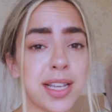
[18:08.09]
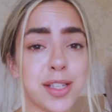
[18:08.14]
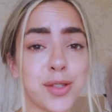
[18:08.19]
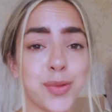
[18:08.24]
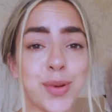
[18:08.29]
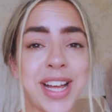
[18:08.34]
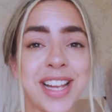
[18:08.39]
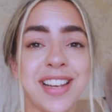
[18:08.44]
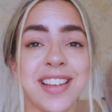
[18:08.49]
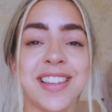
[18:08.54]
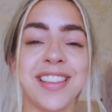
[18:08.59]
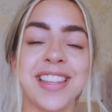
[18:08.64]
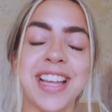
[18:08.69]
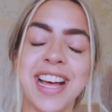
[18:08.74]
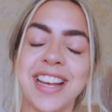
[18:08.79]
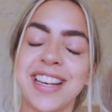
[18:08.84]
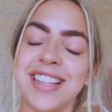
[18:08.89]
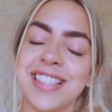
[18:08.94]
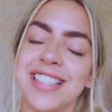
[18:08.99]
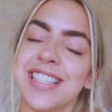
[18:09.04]
as well. And
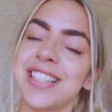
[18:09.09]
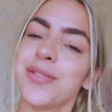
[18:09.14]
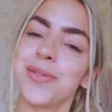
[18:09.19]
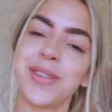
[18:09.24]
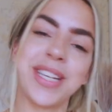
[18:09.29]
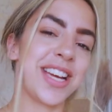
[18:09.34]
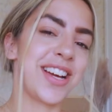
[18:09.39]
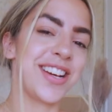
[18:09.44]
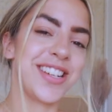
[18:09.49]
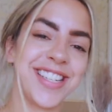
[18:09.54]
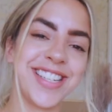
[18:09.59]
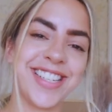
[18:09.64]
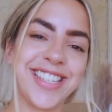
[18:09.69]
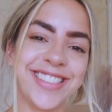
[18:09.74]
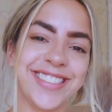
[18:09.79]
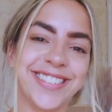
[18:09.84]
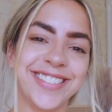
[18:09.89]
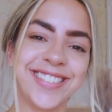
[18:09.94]
that is it. We are done.